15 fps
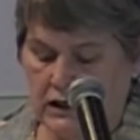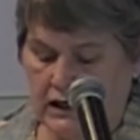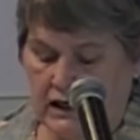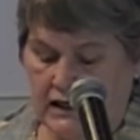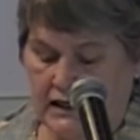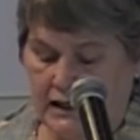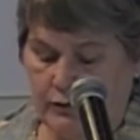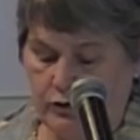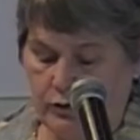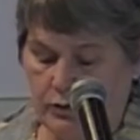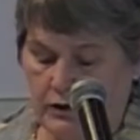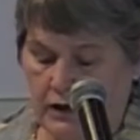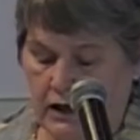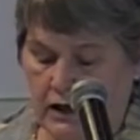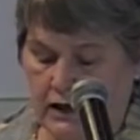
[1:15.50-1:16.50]
And he
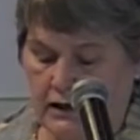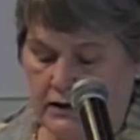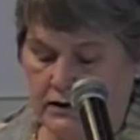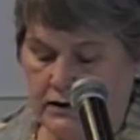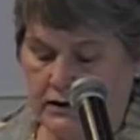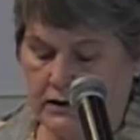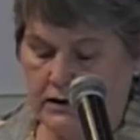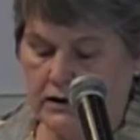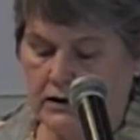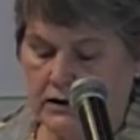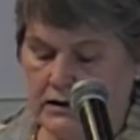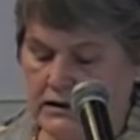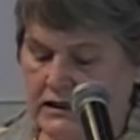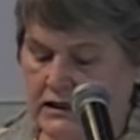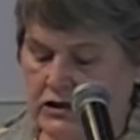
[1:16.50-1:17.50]
replied,
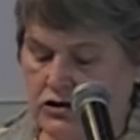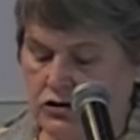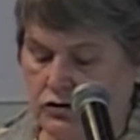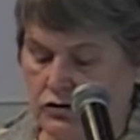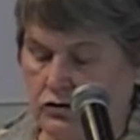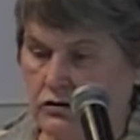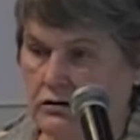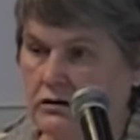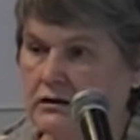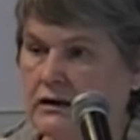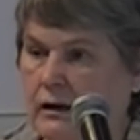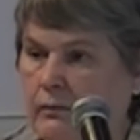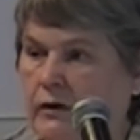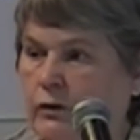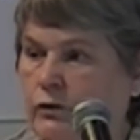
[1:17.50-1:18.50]
Teacher,
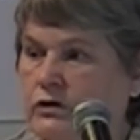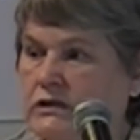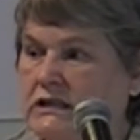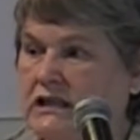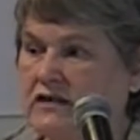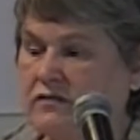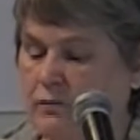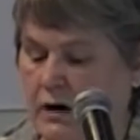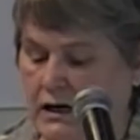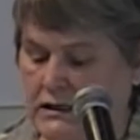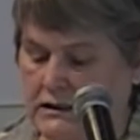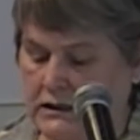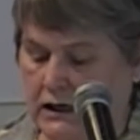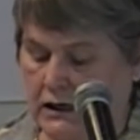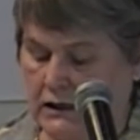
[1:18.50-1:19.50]
let me receive my
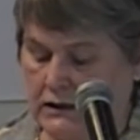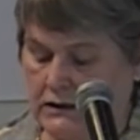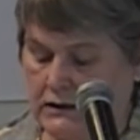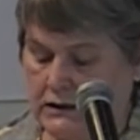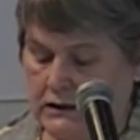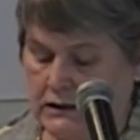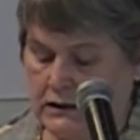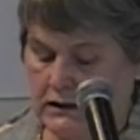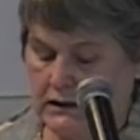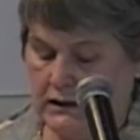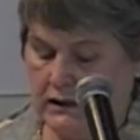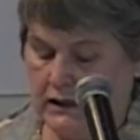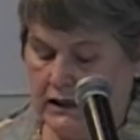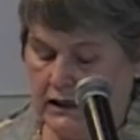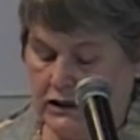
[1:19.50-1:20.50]
sight.
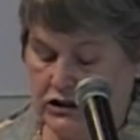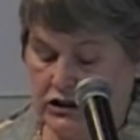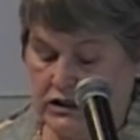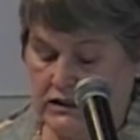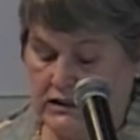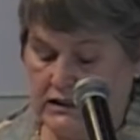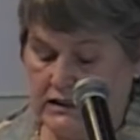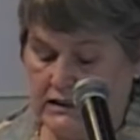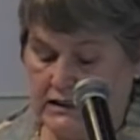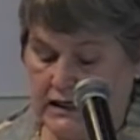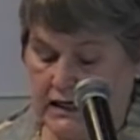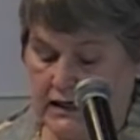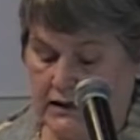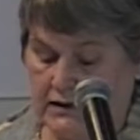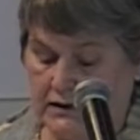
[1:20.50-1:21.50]
And Jesus
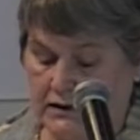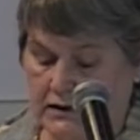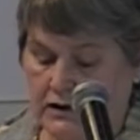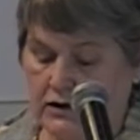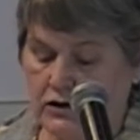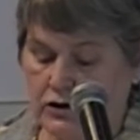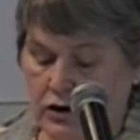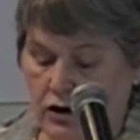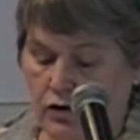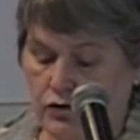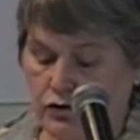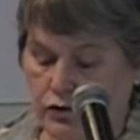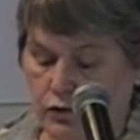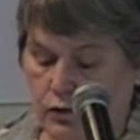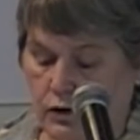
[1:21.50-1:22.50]
said, Go
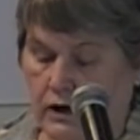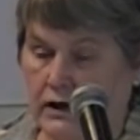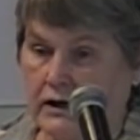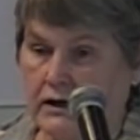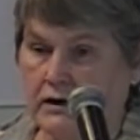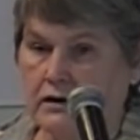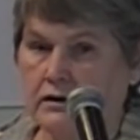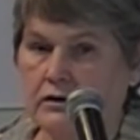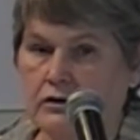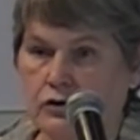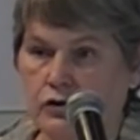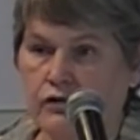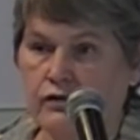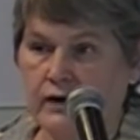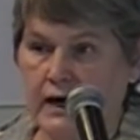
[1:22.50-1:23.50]
your way. Your
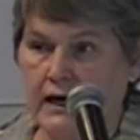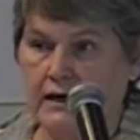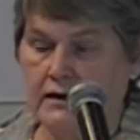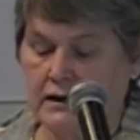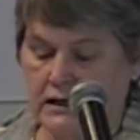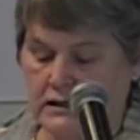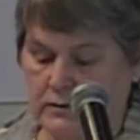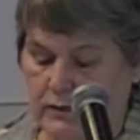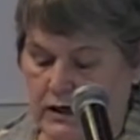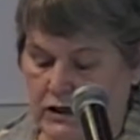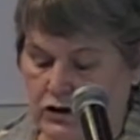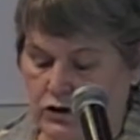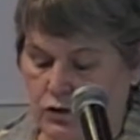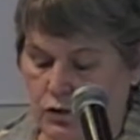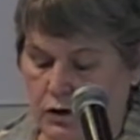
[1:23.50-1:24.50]
faith has made
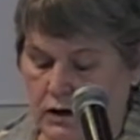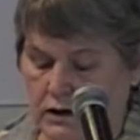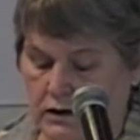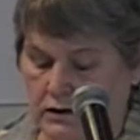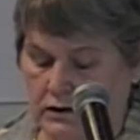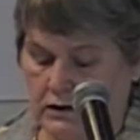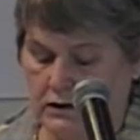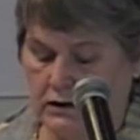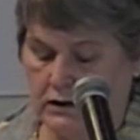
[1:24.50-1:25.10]
you well.